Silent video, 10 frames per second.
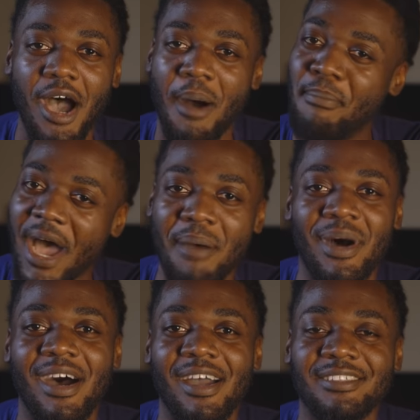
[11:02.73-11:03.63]
I'm buying
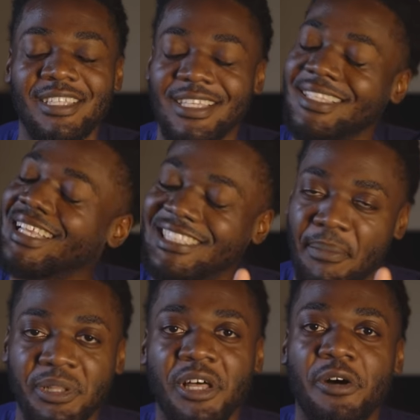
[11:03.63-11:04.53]
mine. Links
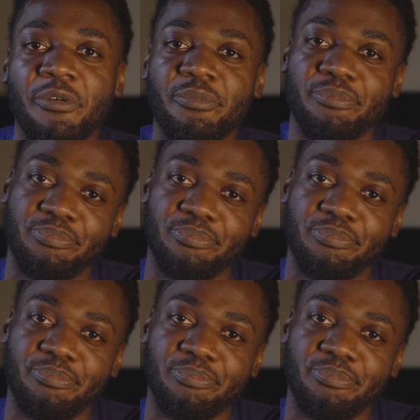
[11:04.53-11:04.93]
down below.